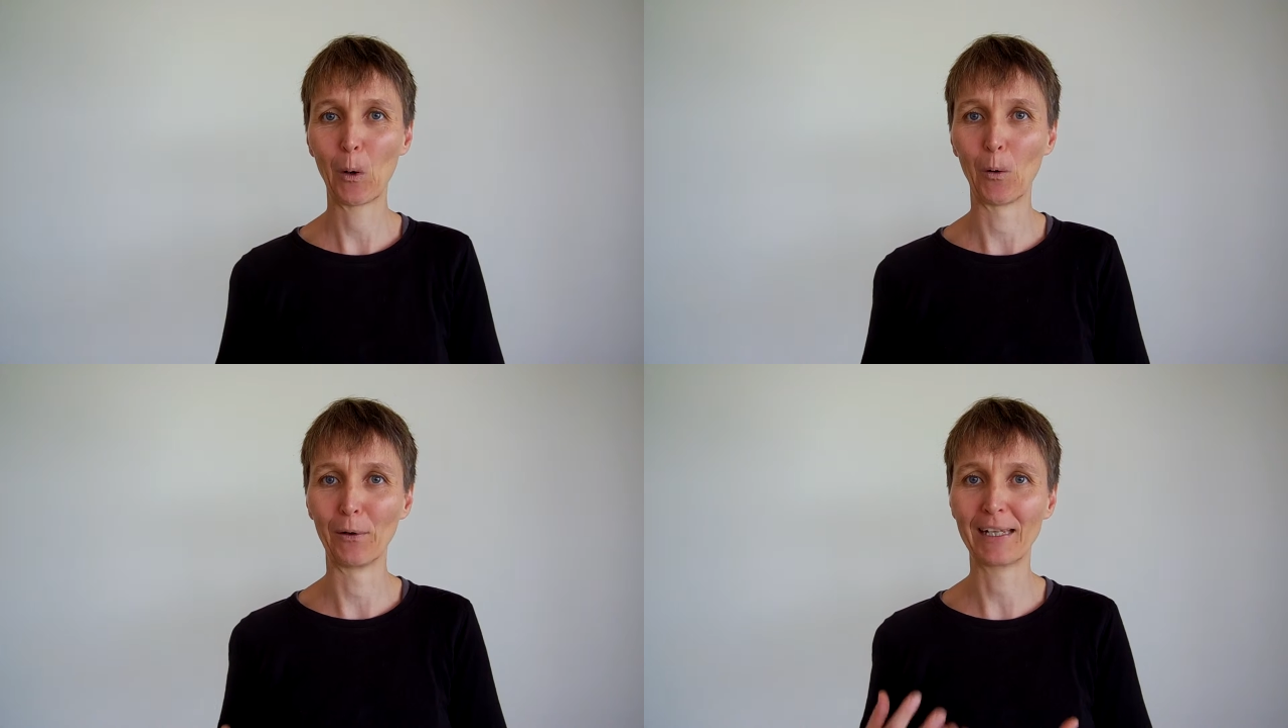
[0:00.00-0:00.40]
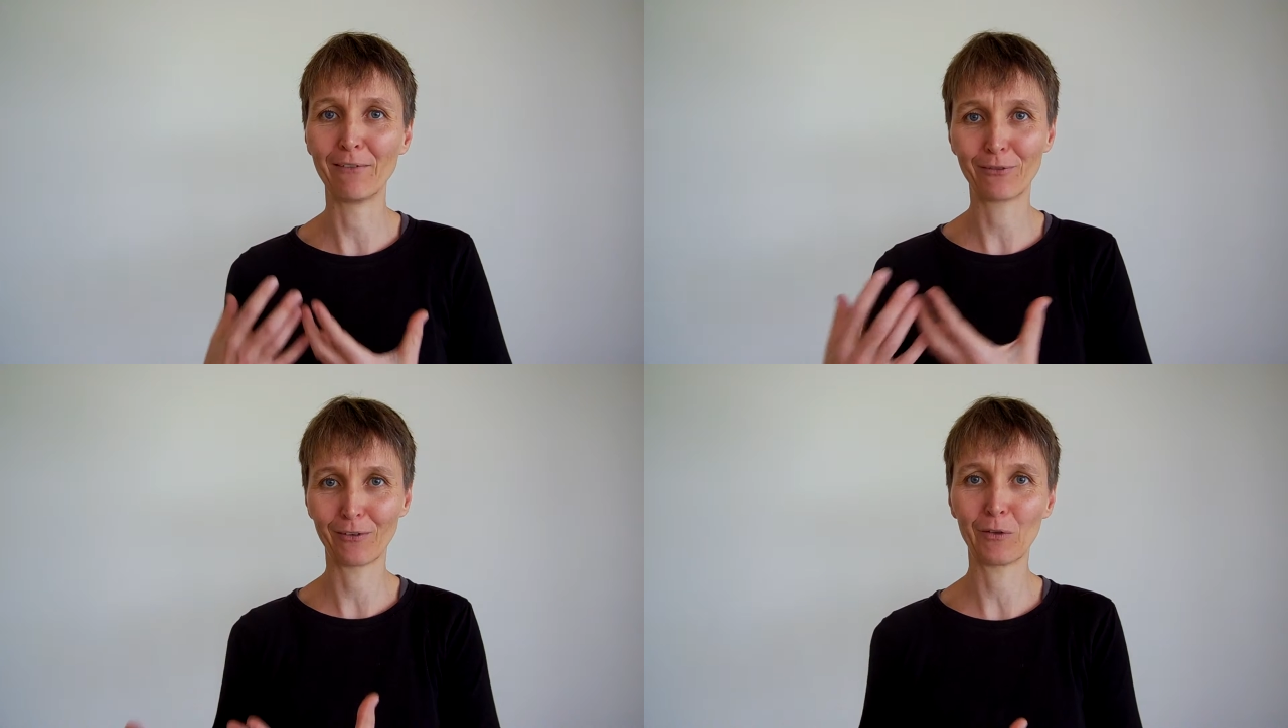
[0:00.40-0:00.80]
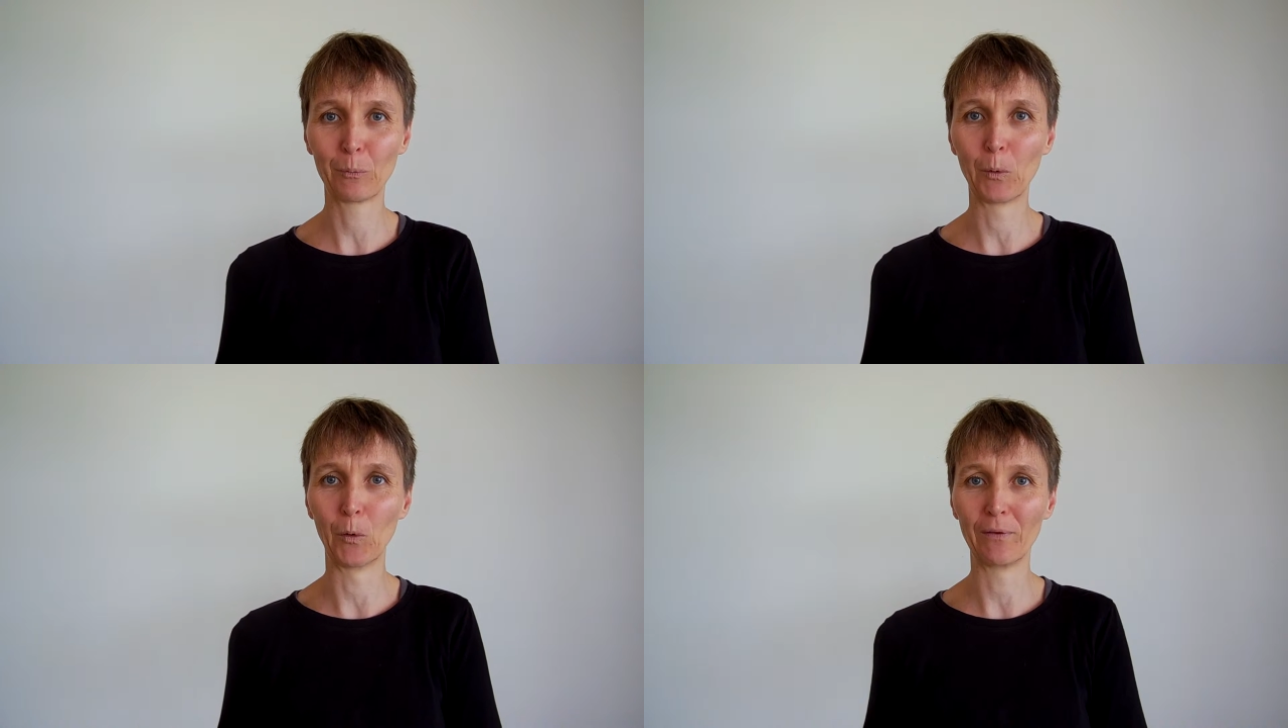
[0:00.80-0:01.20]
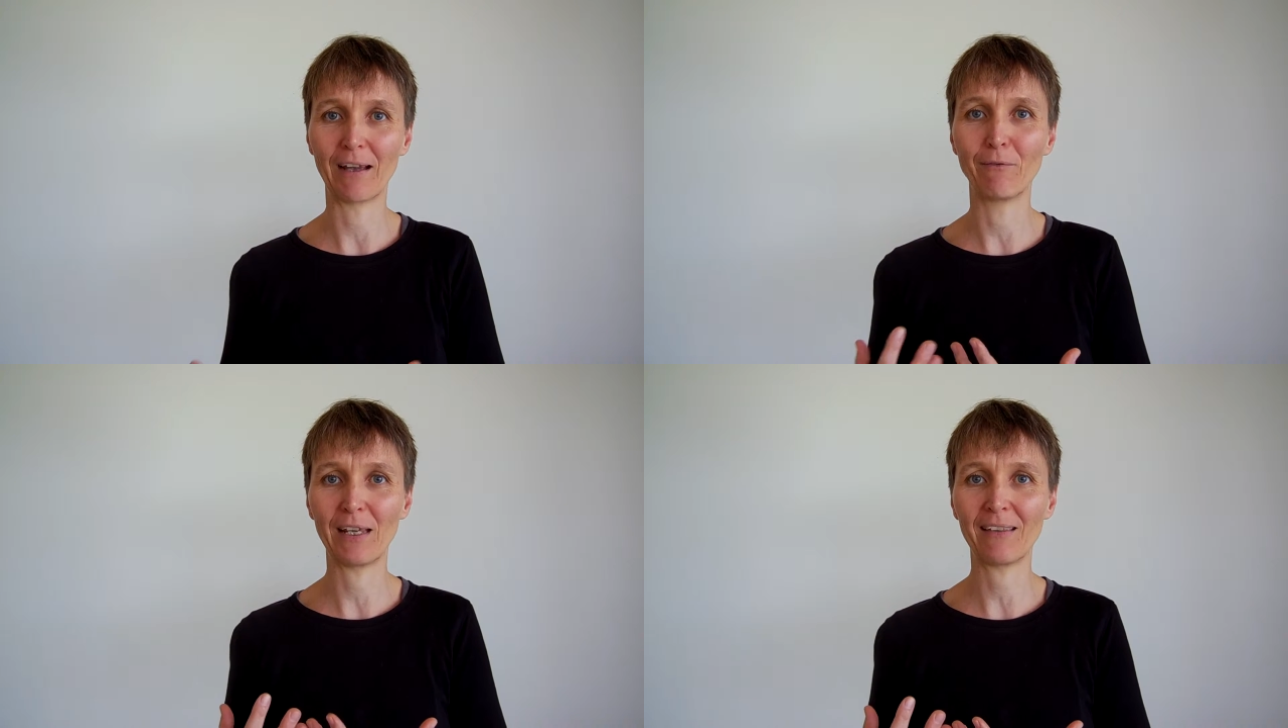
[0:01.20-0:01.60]
or give the support
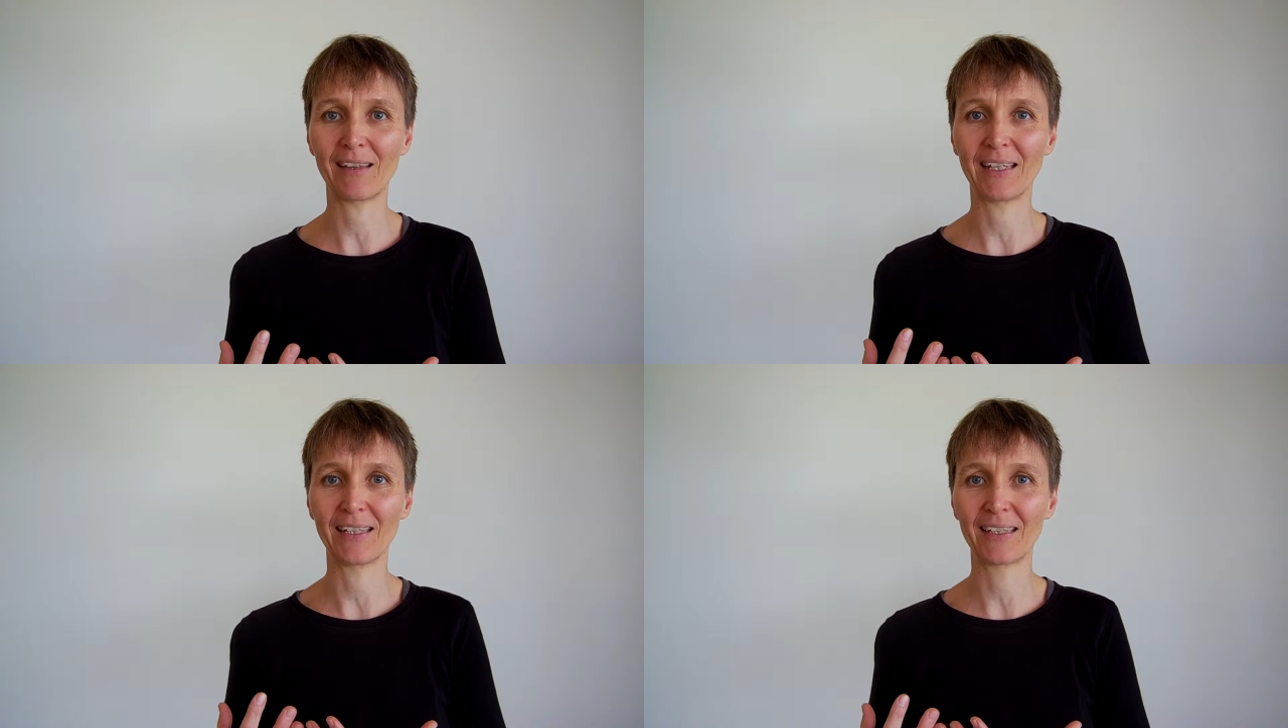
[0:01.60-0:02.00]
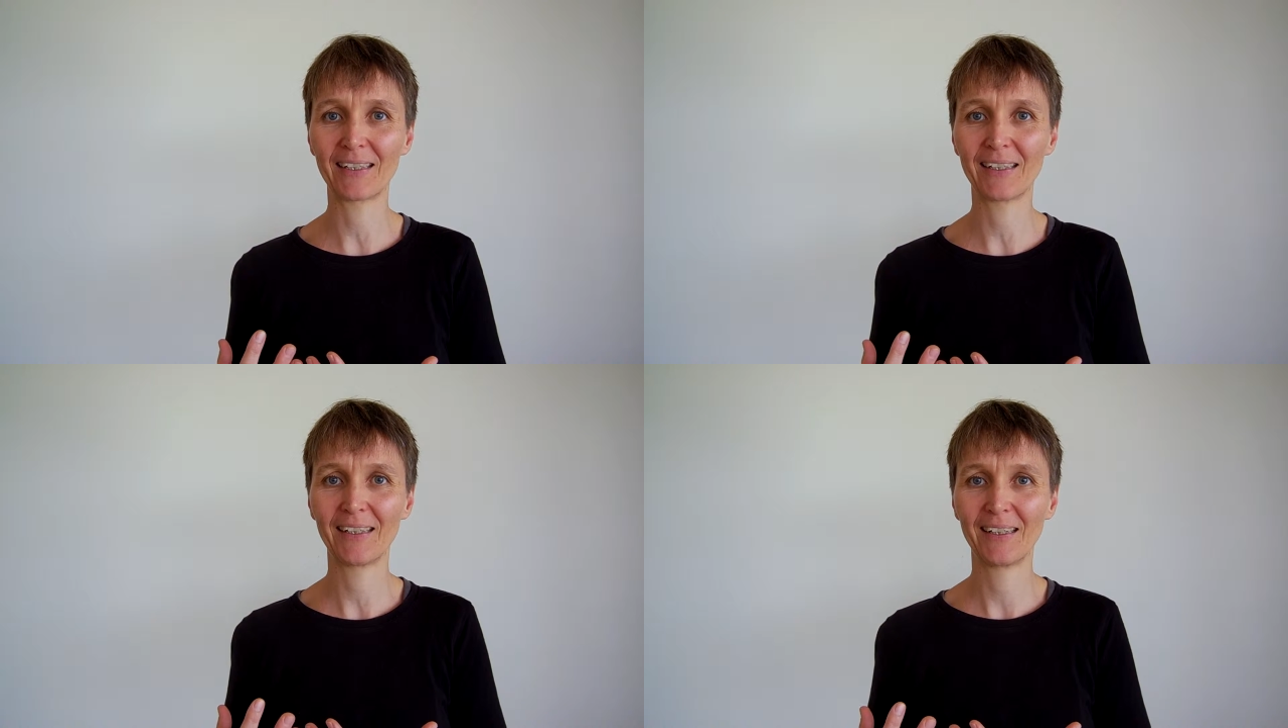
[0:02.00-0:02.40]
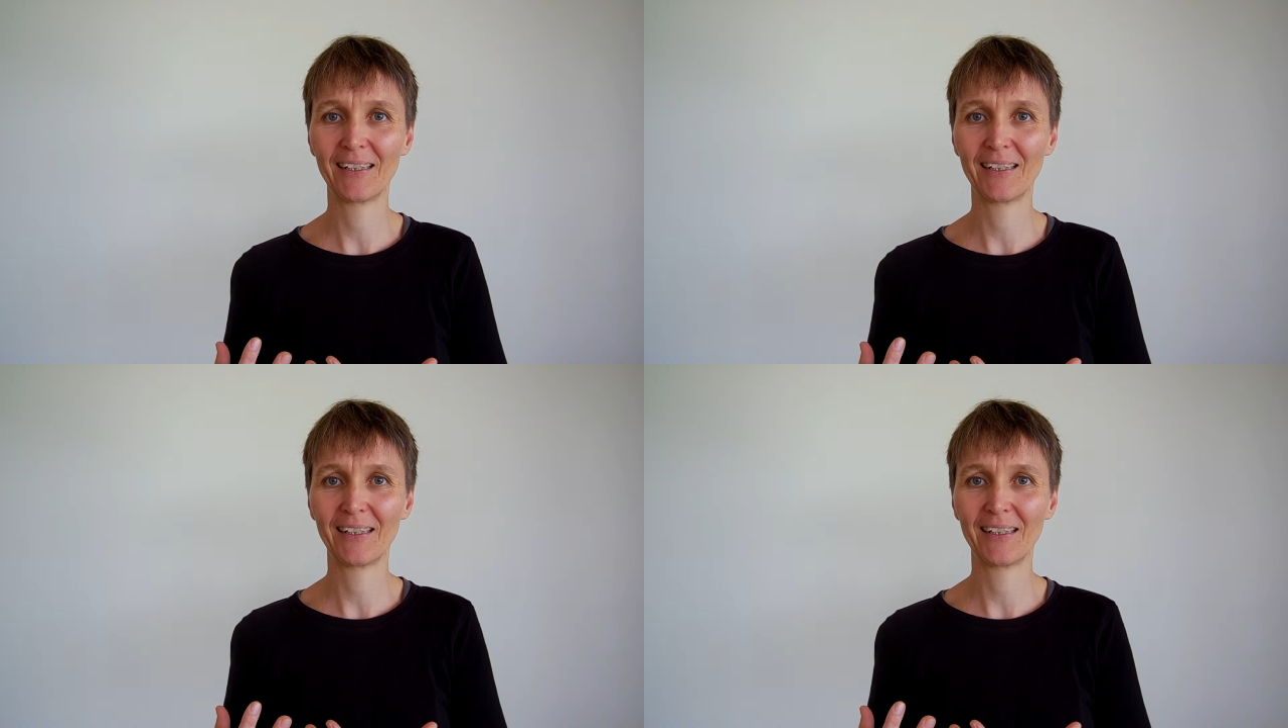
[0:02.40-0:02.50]
that we think